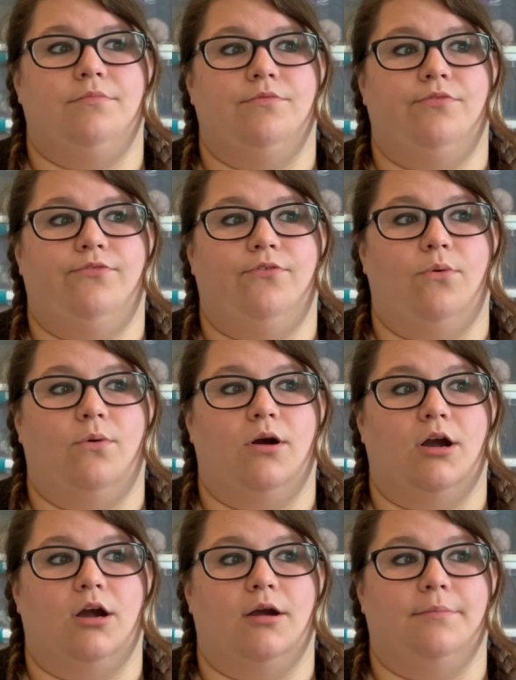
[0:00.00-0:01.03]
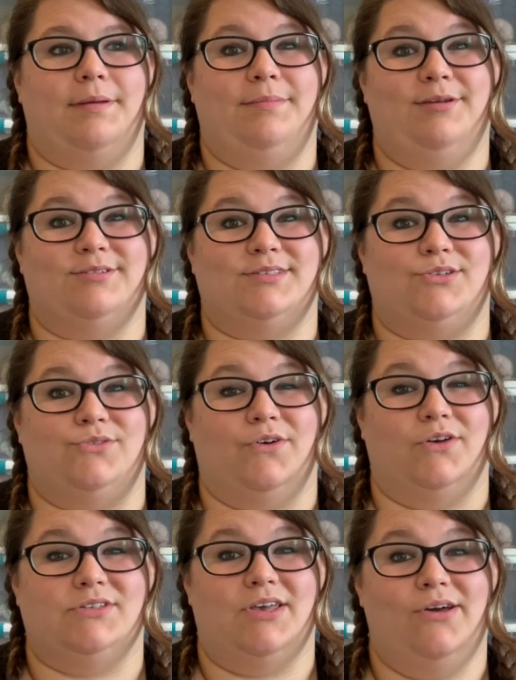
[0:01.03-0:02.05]
For maybe it was 2
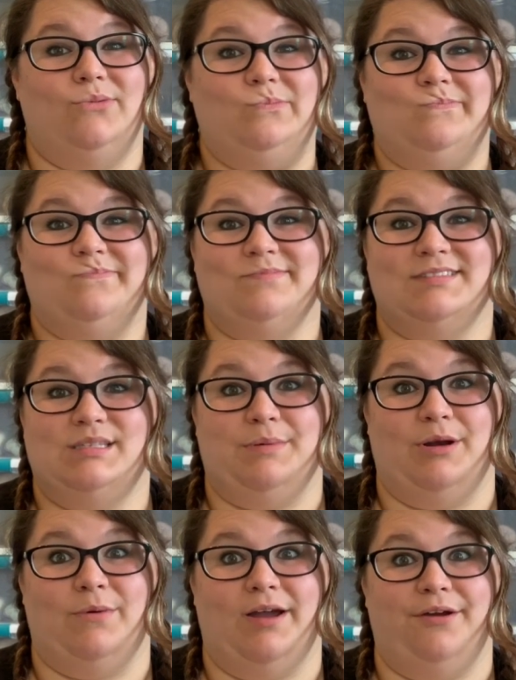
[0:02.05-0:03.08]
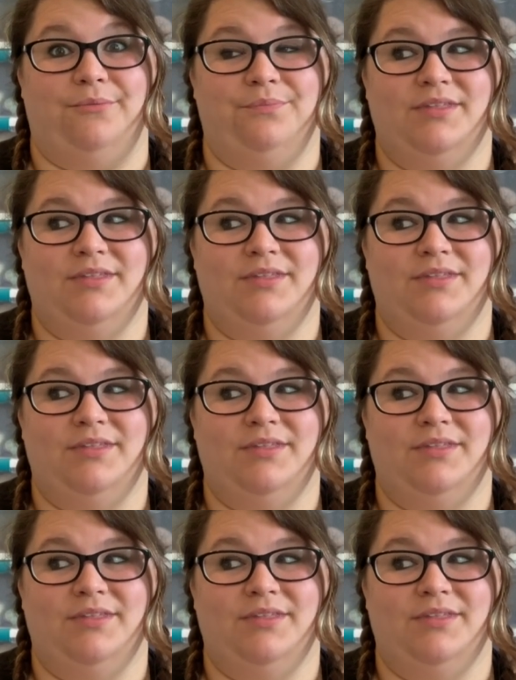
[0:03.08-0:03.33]
falls ago. It's been a while.